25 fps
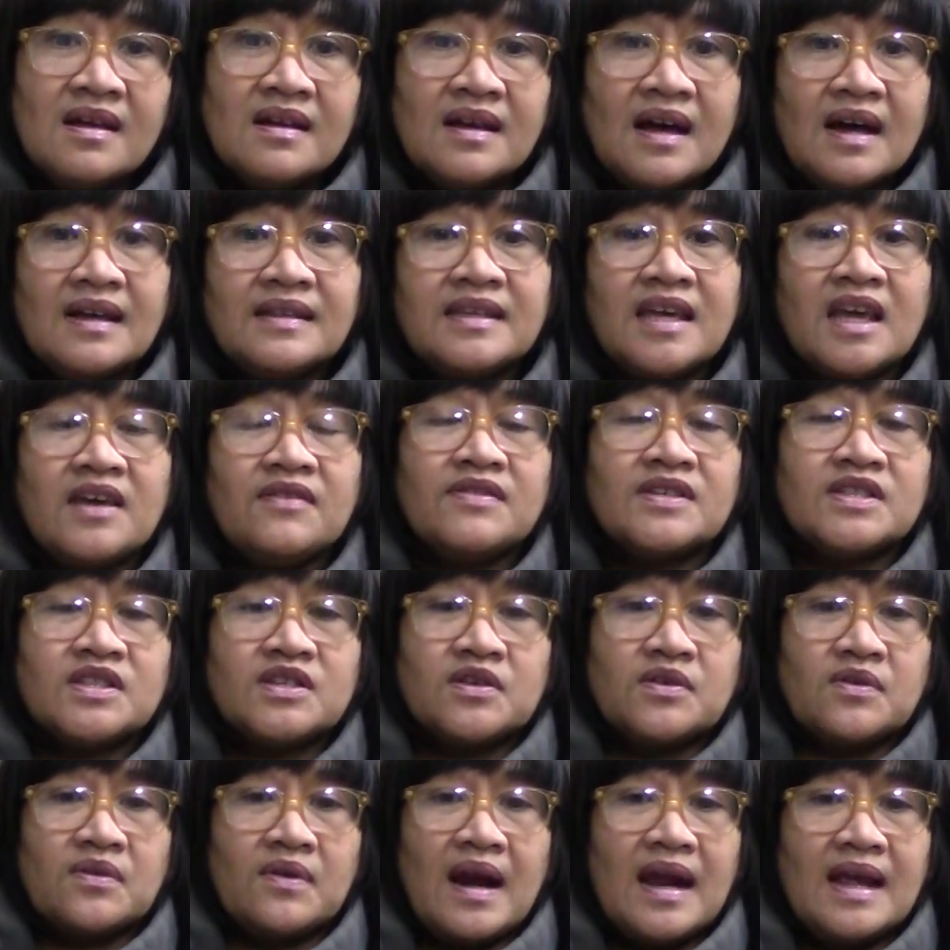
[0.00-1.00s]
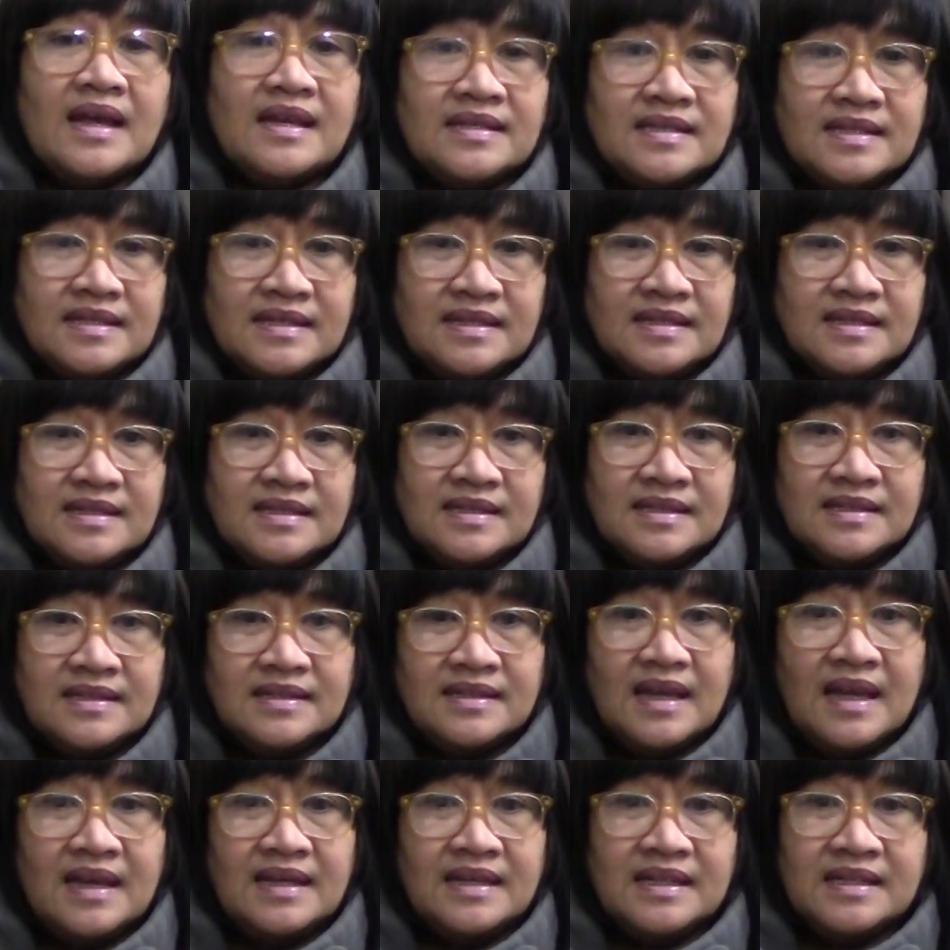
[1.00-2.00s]
God gave us grace,
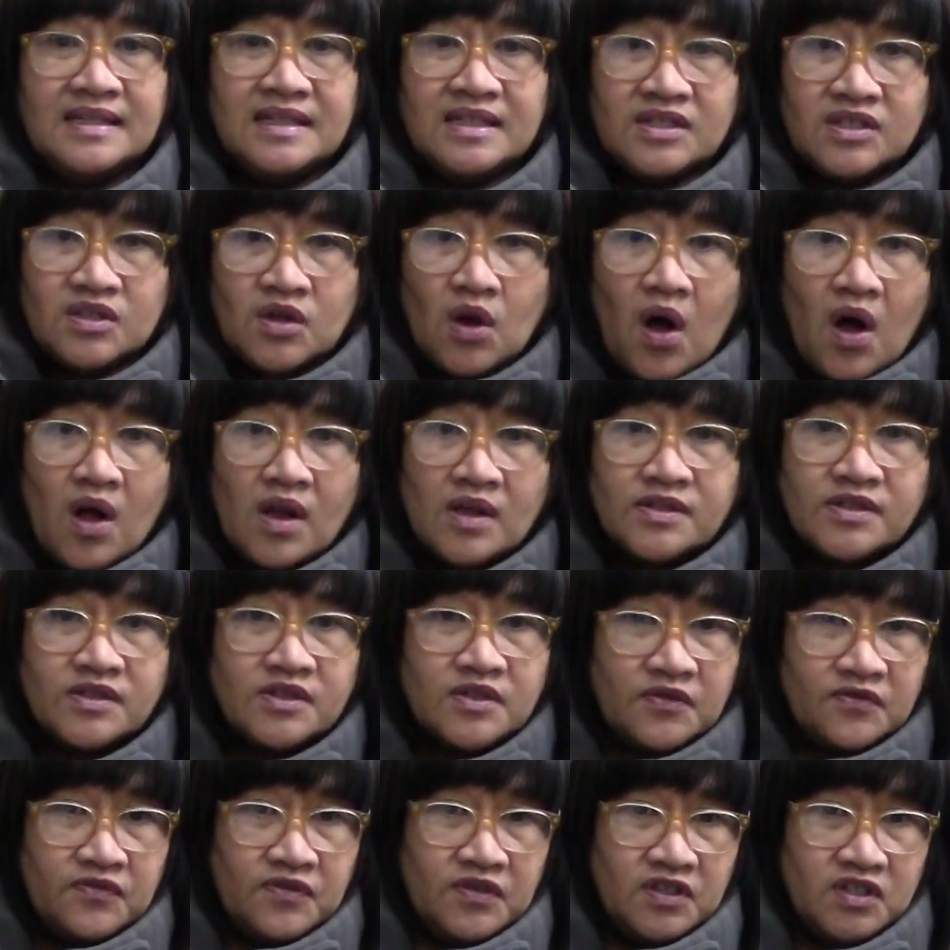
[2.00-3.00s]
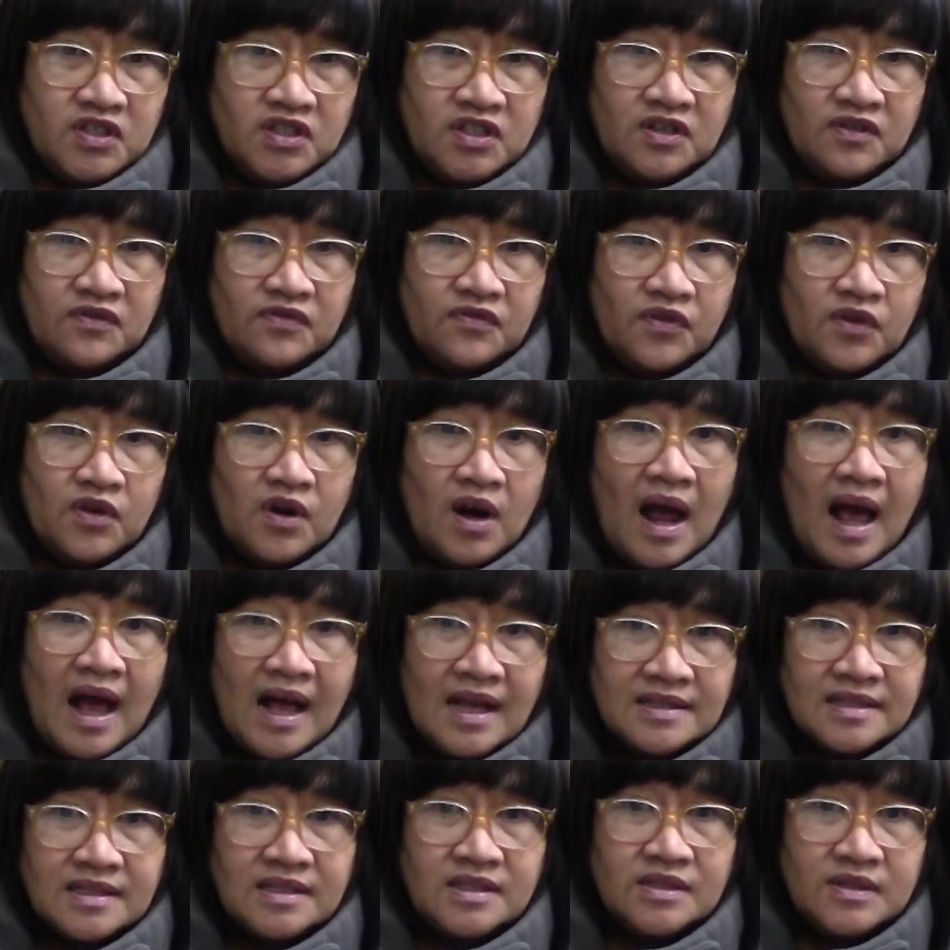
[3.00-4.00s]
and it is all sufficient for
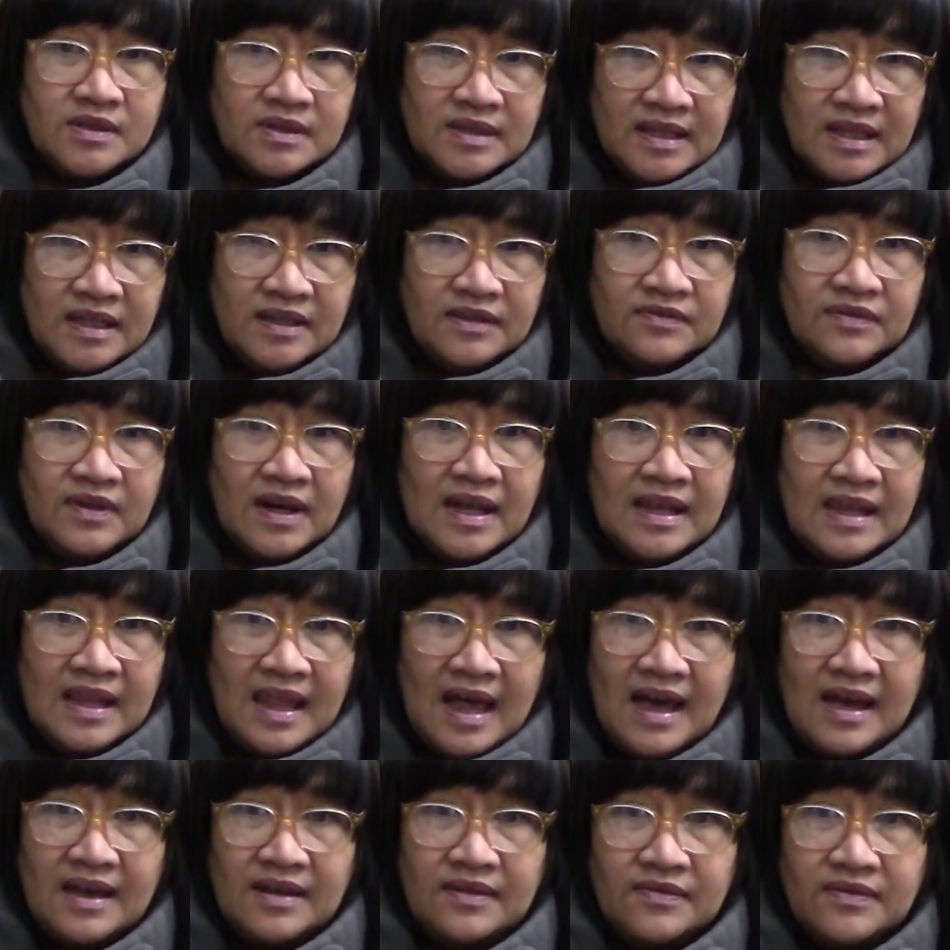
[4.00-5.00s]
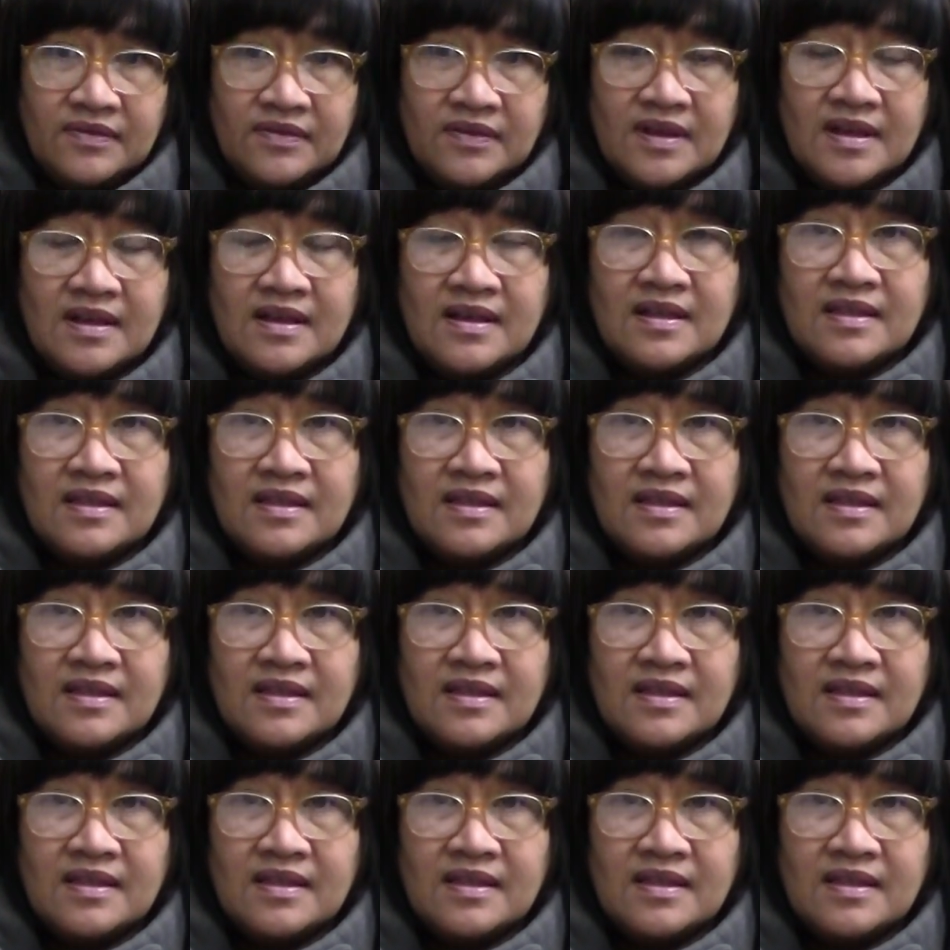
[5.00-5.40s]
us to live a life